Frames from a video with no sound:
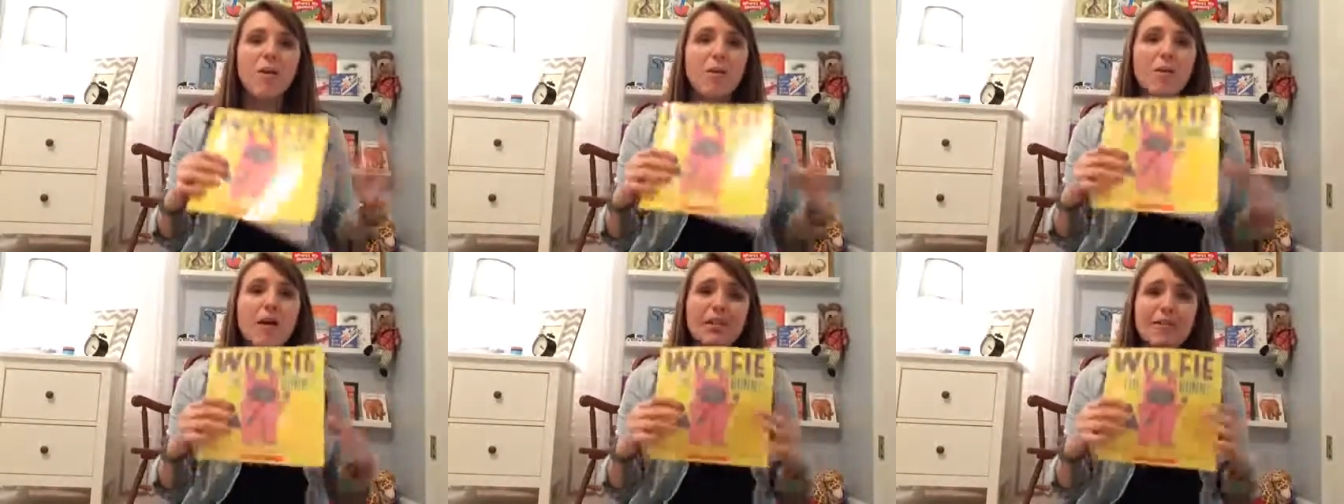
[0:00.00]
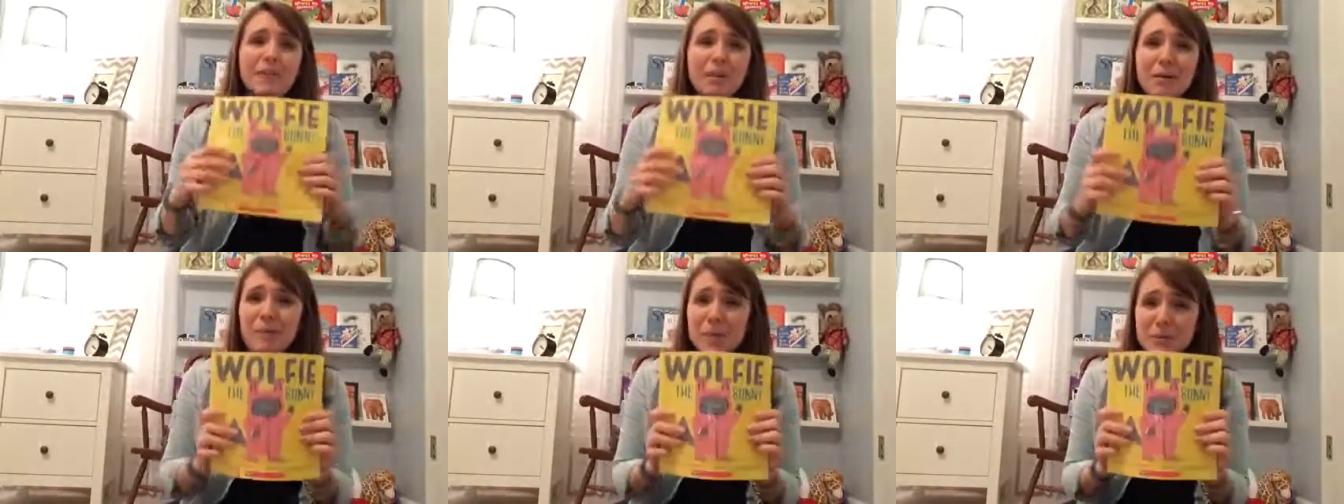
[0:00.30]
Well, I
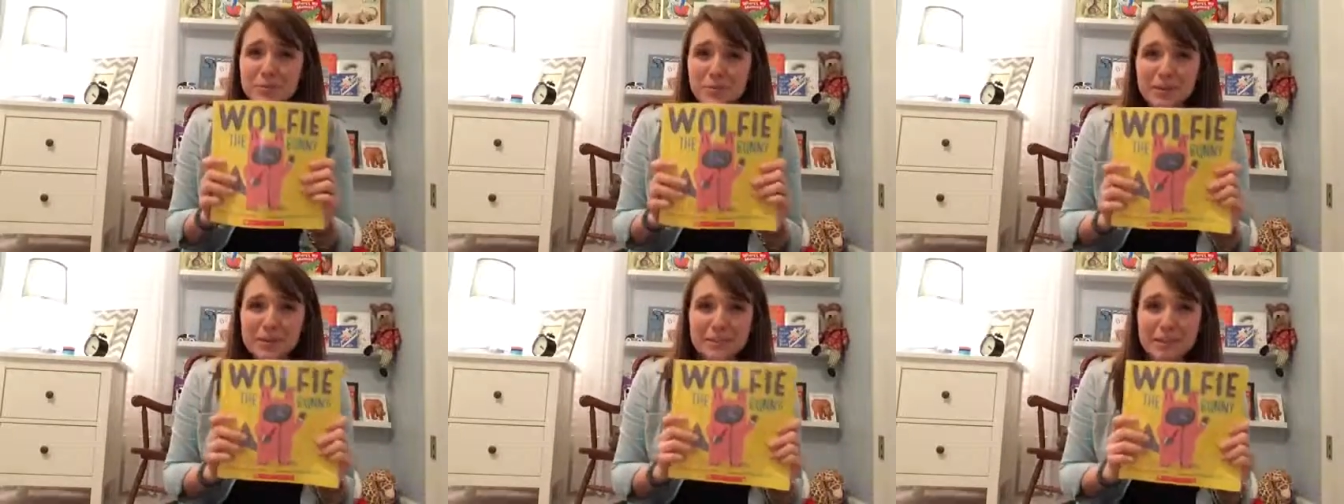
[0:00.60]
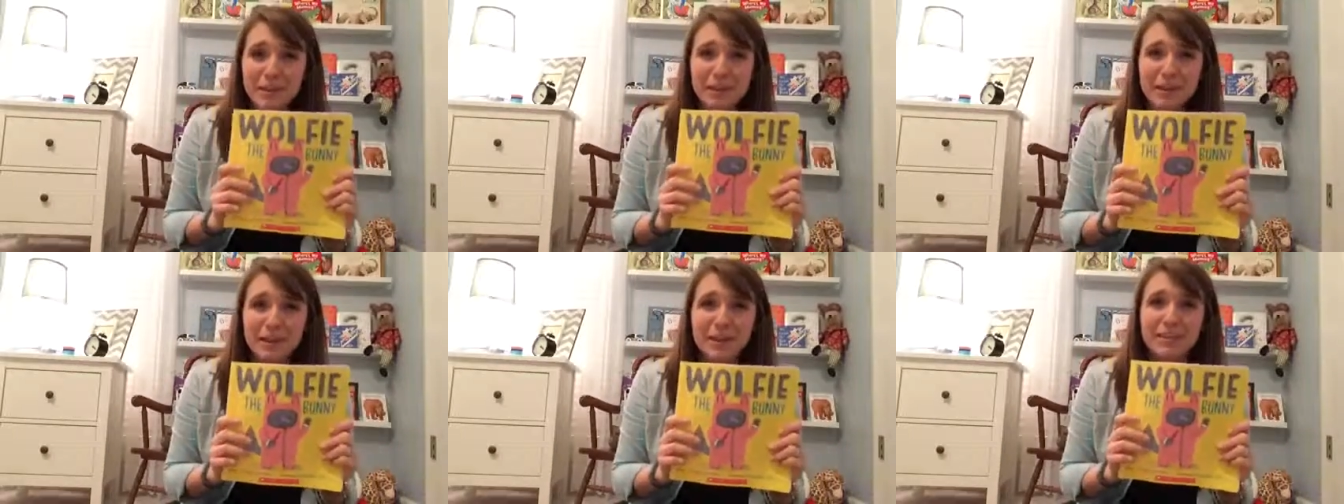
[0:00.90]
thought about doing the
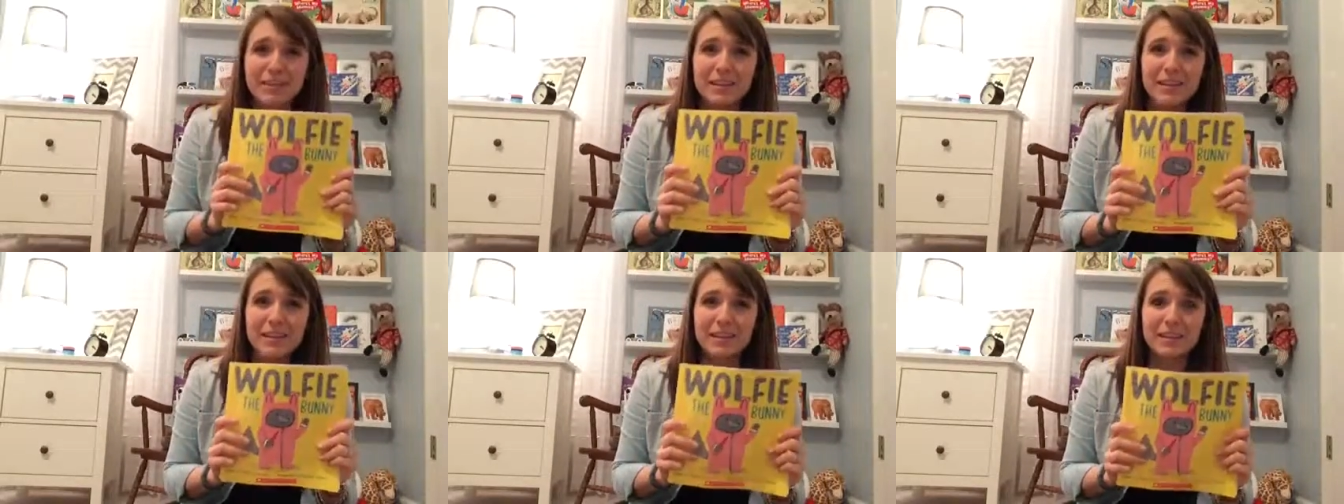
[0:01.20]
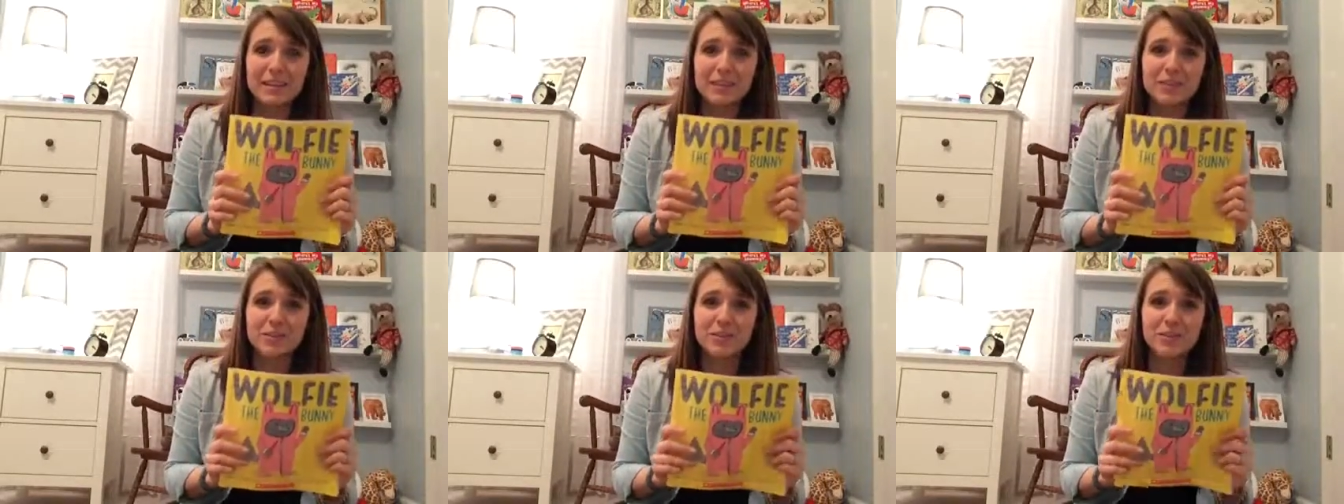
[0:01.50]
same kind of thing at
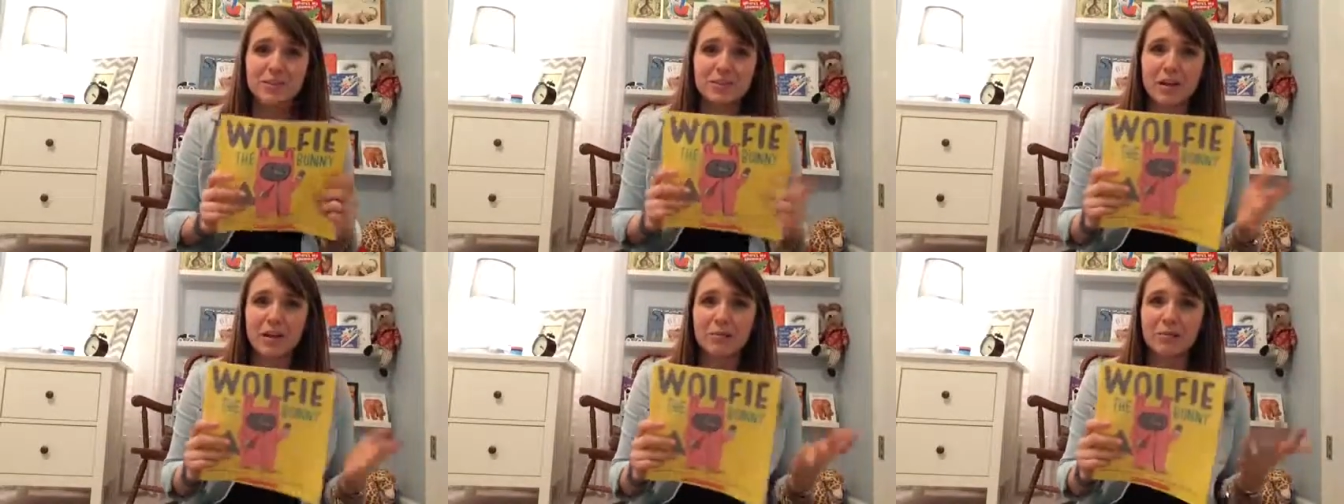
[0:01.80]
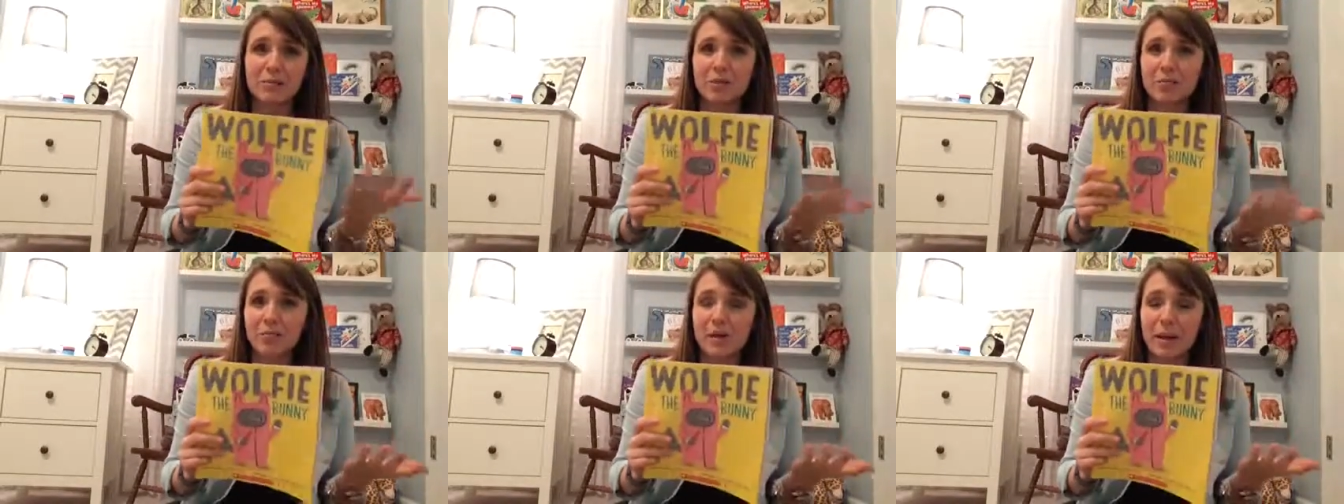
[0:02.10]
Easter, not
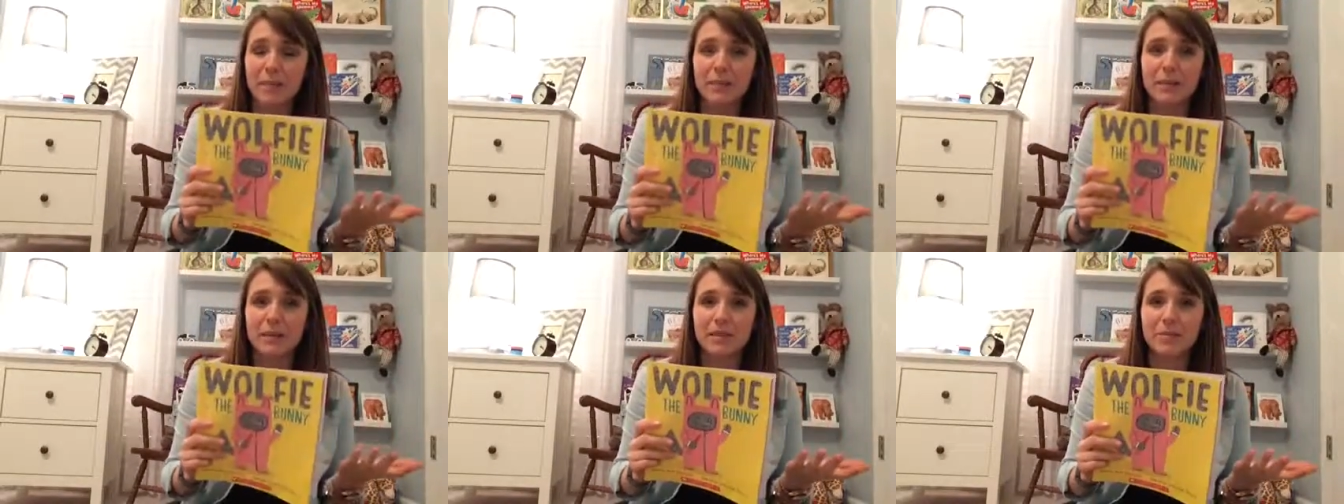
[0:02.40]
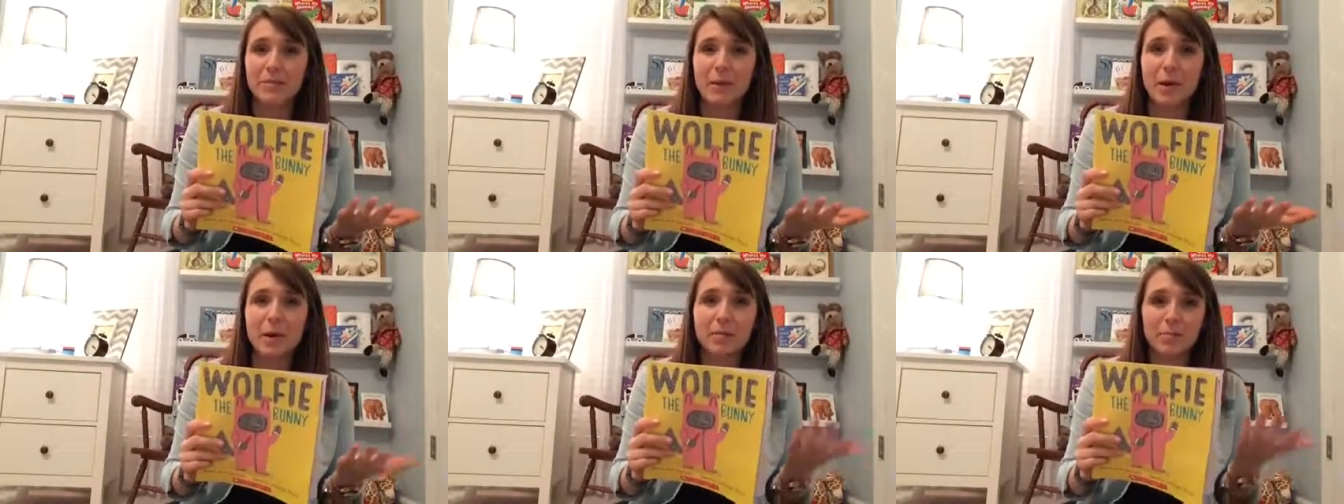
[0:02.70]
really wrapping
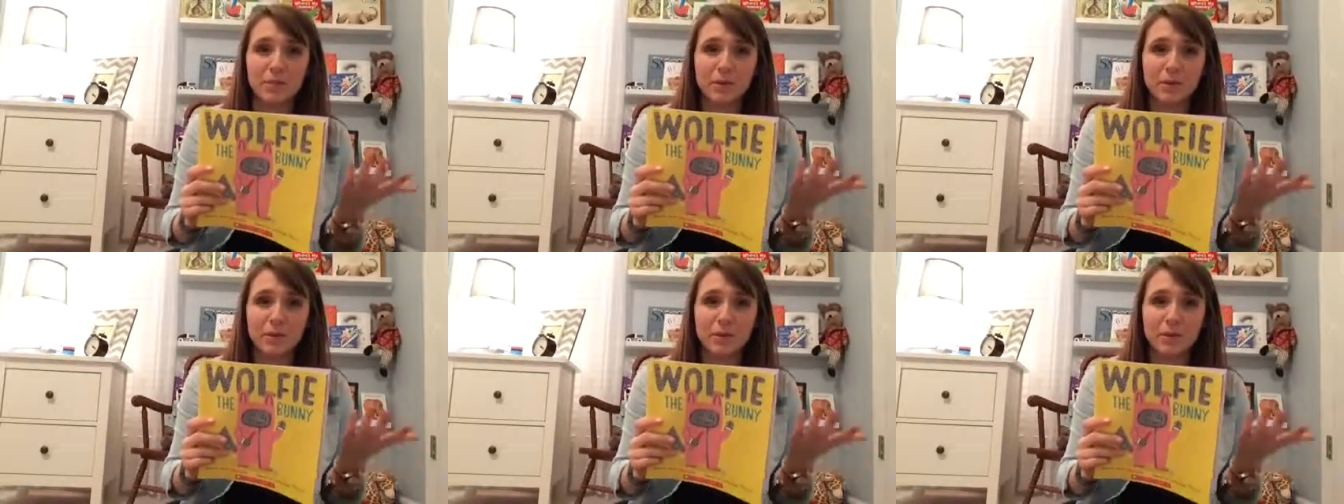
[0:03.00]
them up,